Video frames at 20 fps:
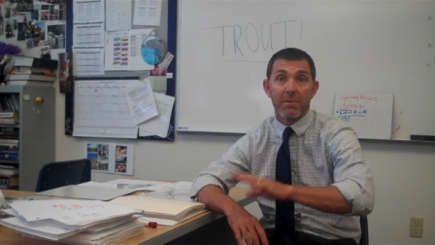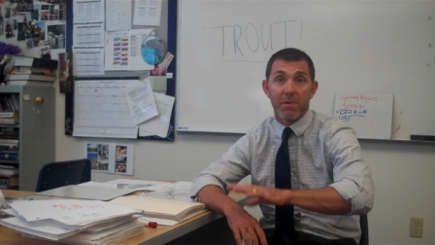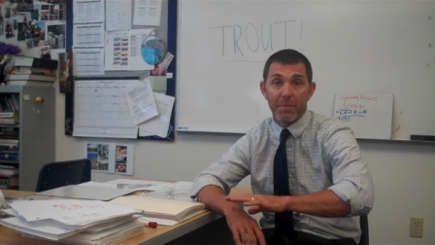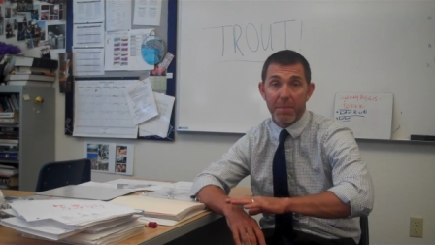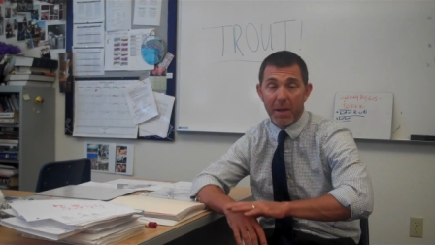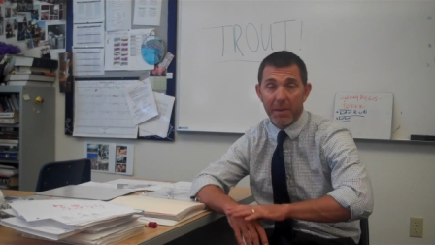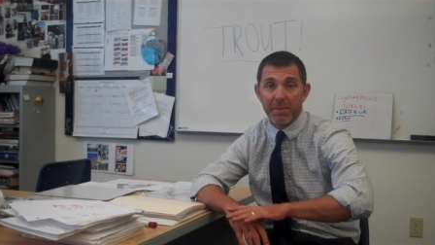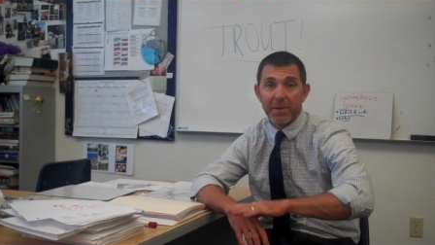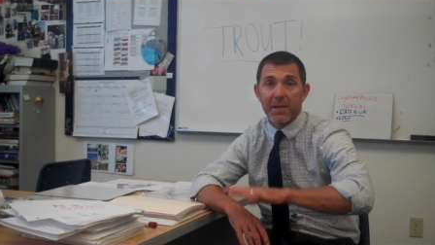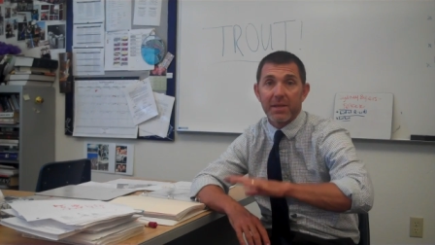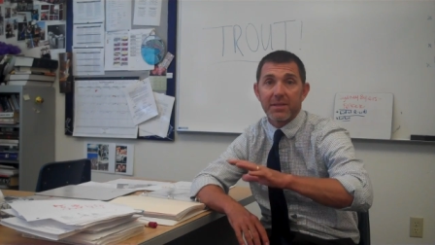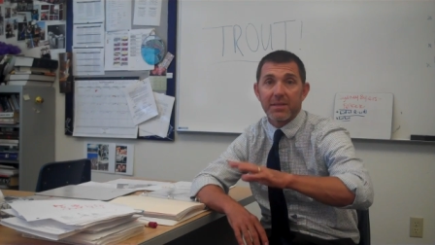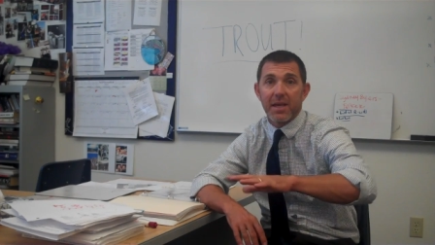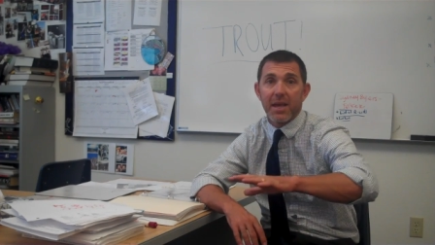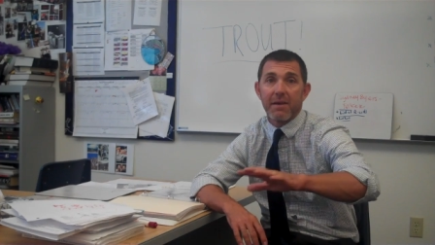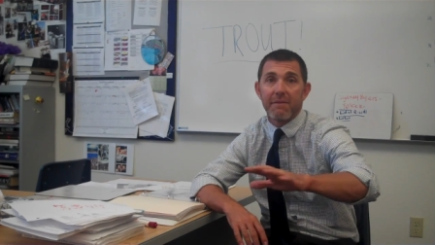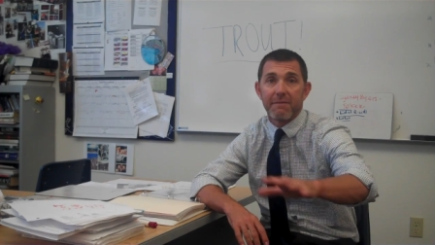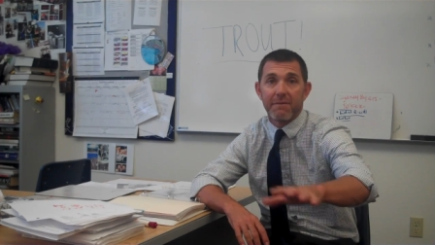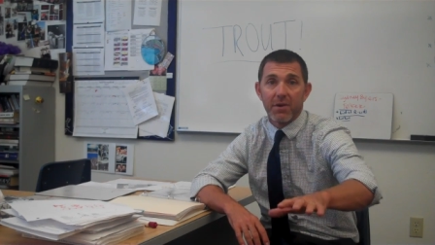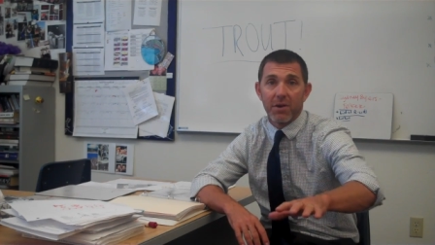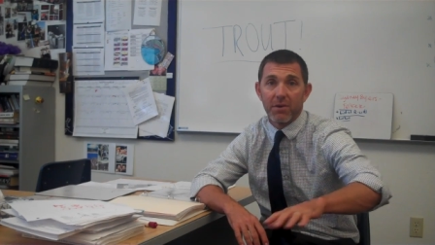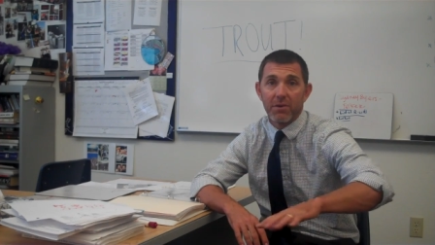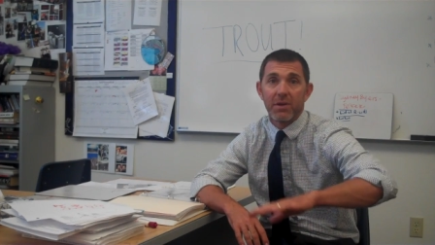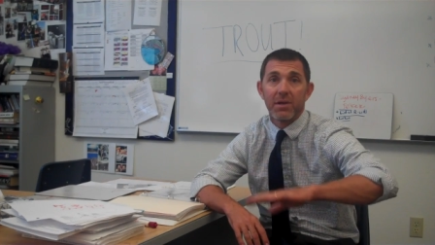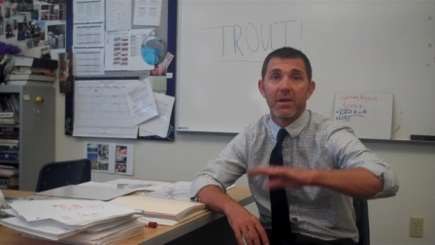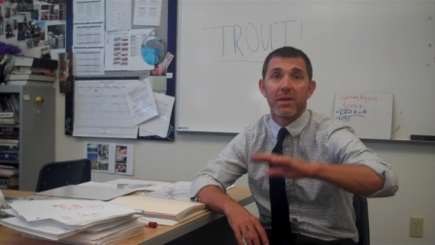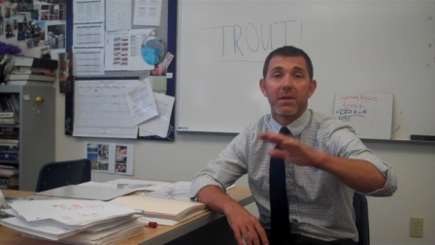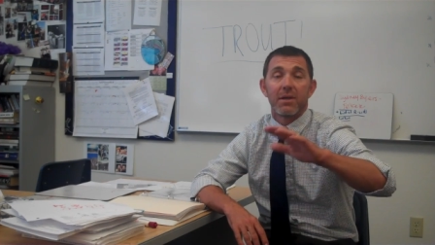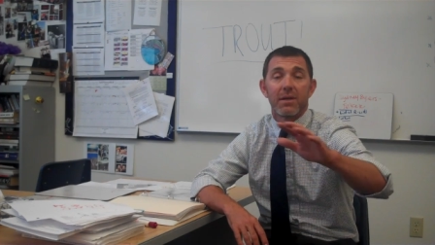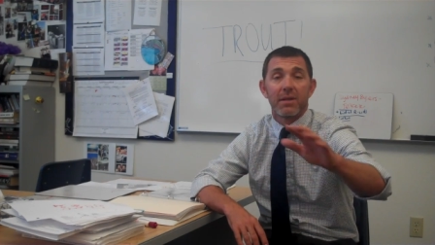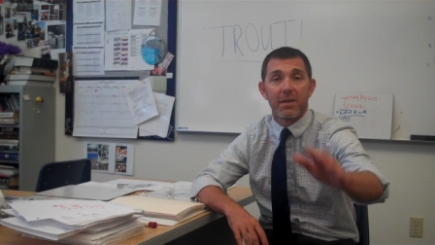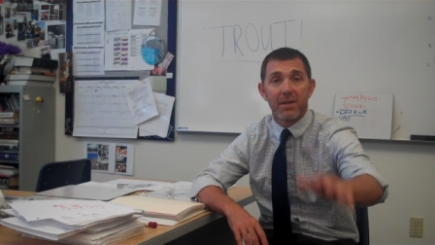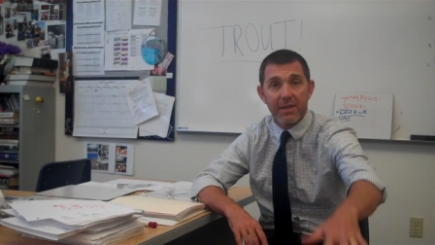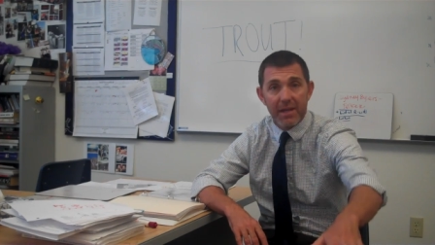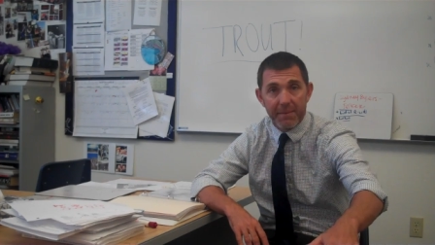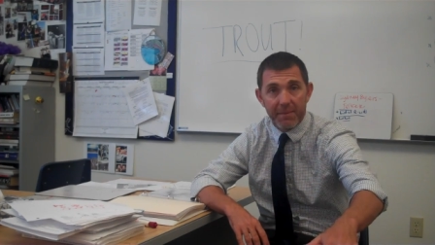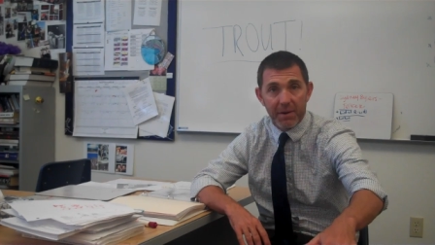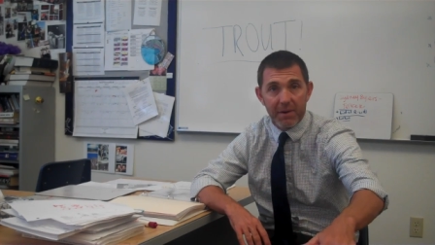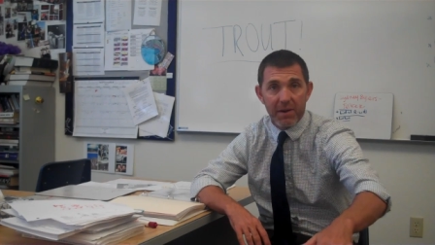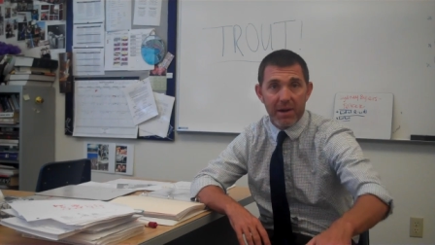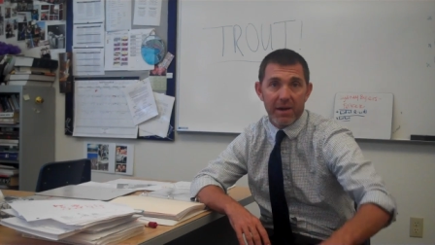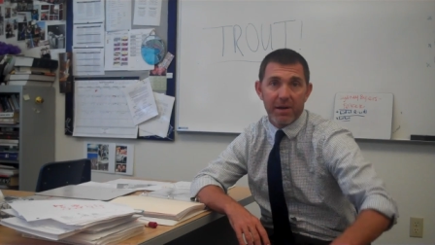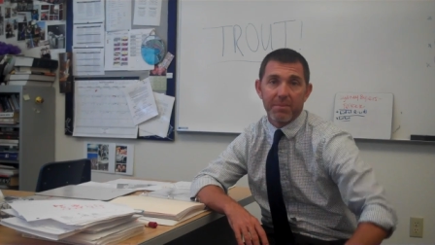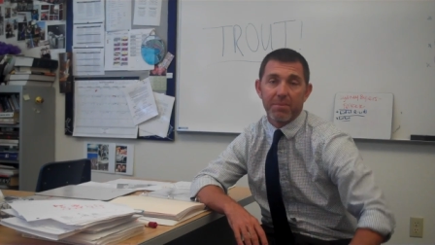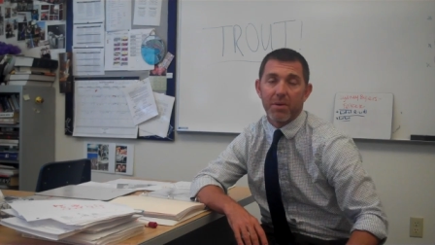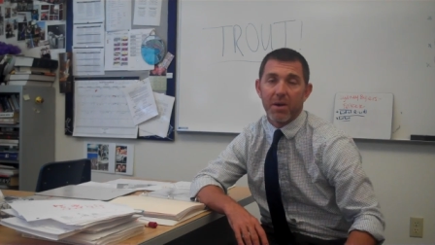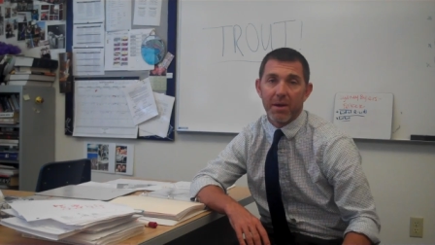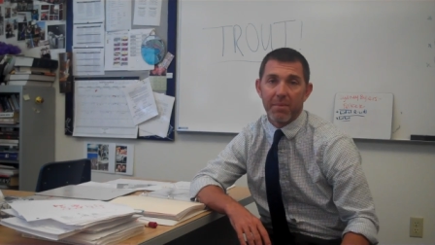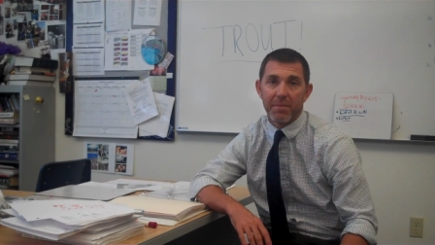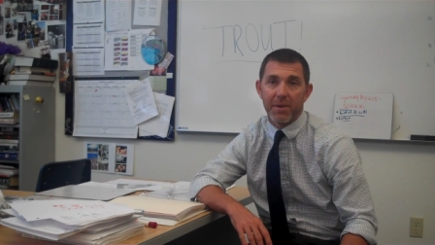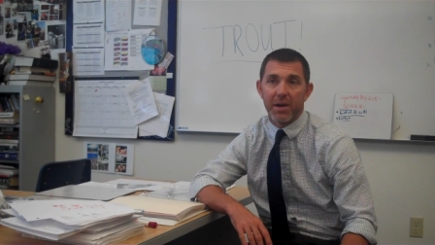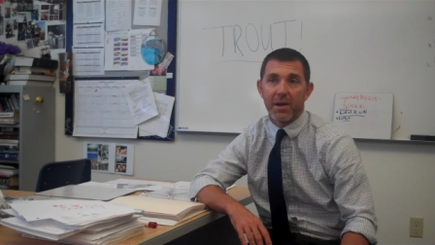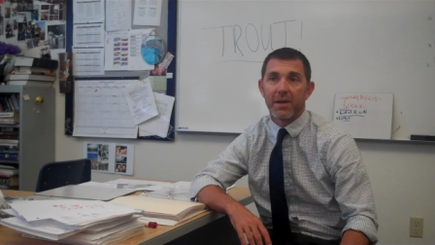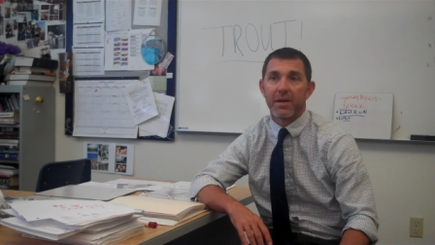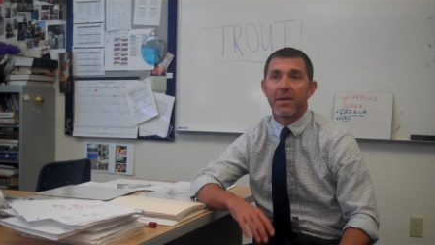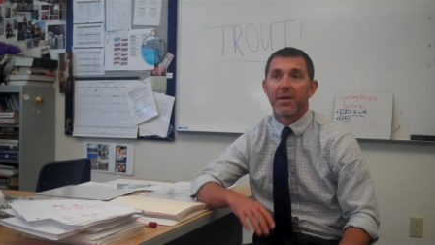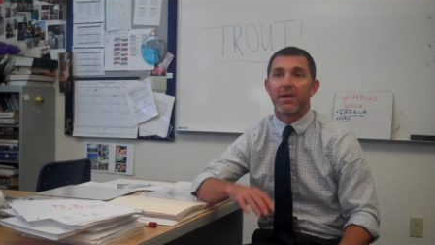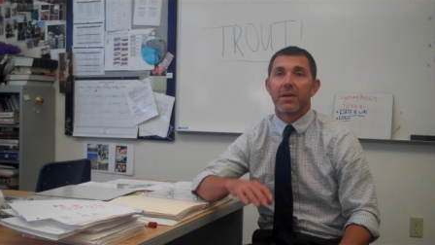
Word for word: and Republicans can't vote in the Democratic primary.